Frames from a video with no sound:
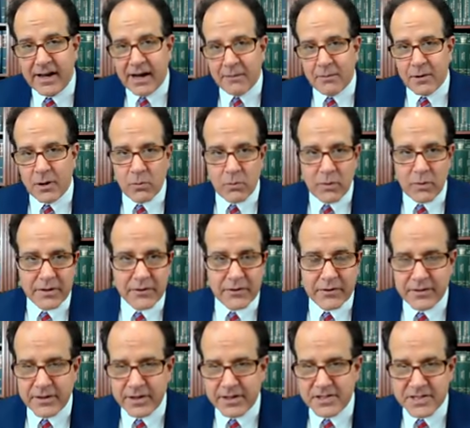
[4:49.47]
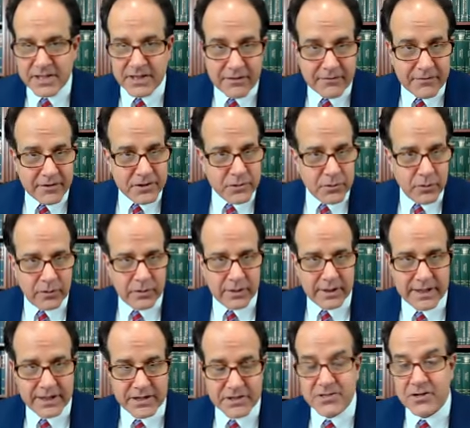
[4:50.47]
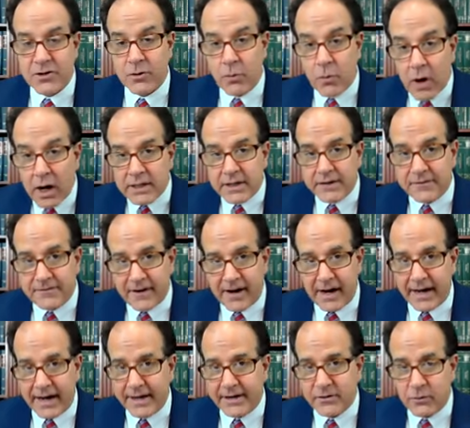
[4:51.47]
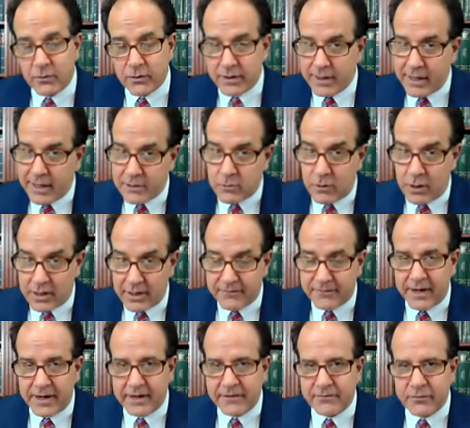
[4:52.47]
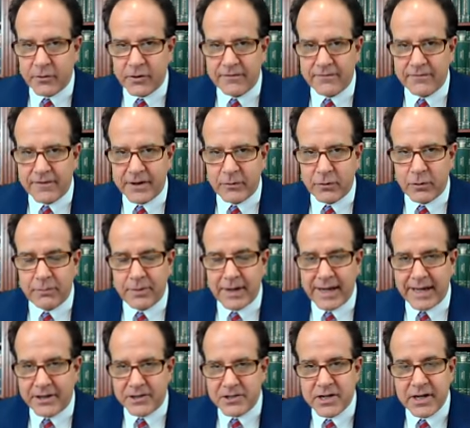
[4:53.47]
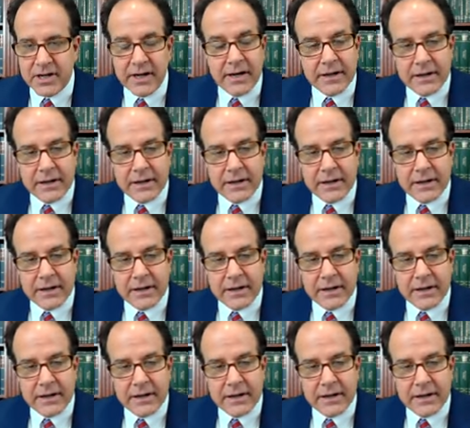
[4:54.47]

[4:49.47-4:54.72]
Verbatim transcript: about whether this individual is qualified or not qualified for the federal bench.